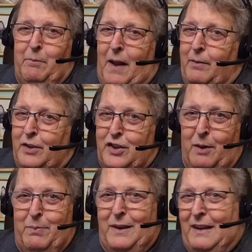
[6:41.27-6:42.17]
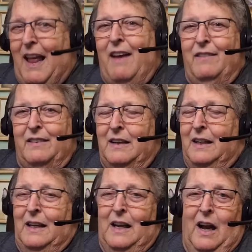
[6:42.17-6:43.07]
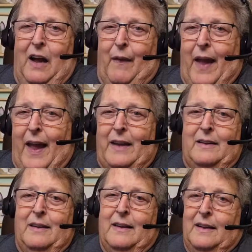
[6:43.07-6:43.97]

I'm able to jump in live on that.